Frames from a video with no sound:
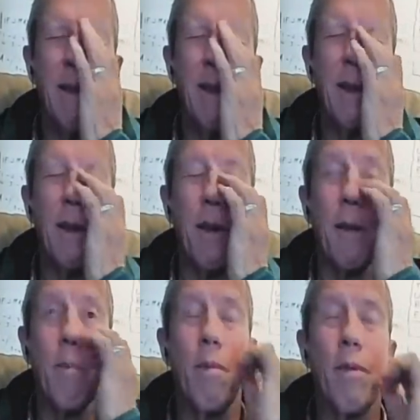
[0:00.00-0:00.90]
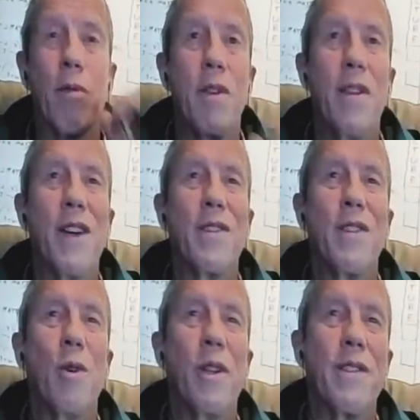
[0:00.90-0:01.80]
you know, the three thousand
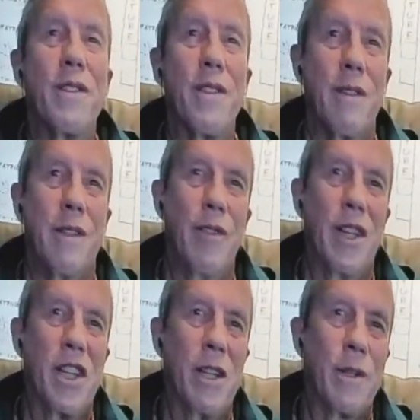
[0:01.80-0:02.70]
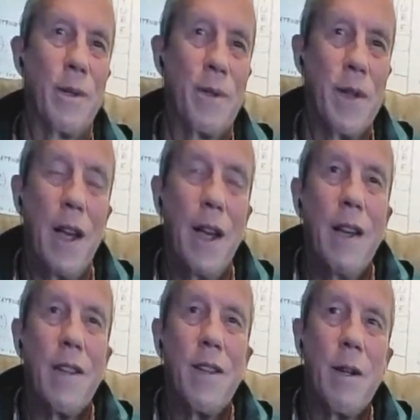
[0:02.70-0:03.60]
audience evangelicals.
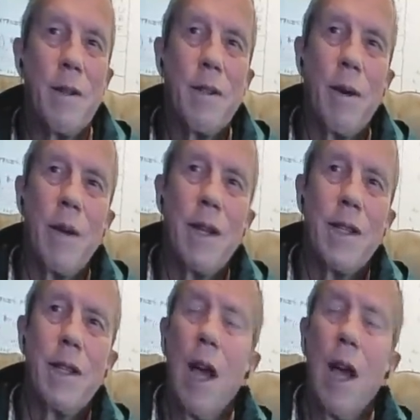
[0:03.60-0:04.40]
So so I said,